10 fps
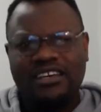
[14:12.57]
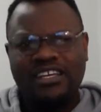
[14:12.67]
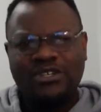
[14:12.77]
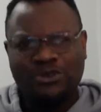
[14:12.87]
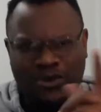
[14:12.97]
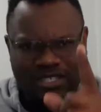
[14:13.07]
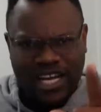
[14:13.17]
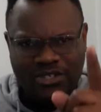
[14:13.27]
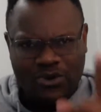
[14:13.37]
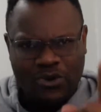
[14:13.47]
It shows
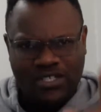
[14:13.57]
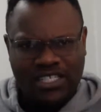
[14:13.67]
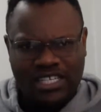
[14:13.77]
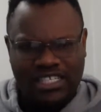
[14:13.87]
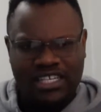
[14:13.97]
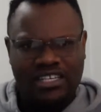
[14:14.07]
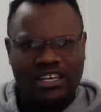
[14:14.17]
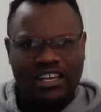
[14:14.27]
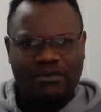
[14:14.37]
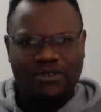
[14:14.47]
that coordination
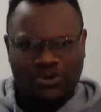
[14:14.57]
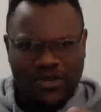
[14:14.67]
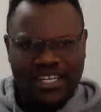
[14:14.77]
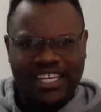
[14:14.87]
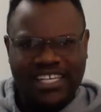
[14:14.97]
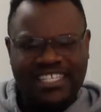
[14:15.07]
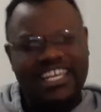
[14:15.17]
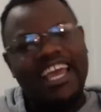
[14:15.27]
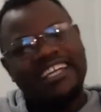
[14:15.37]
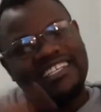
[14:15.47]
between it
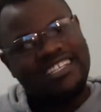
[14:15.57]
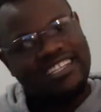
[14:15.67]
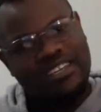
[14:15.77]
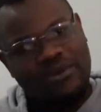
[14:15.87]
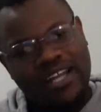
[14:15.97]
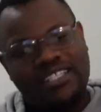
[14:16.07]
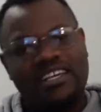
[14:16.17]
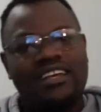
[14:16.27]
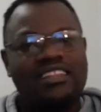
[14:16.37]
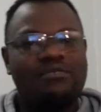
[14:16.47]
and
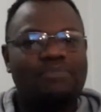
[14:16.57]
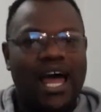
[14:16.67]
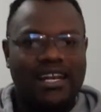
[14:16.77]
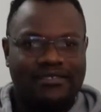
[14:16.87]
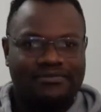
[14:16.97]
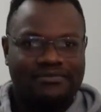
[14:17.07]
the plan.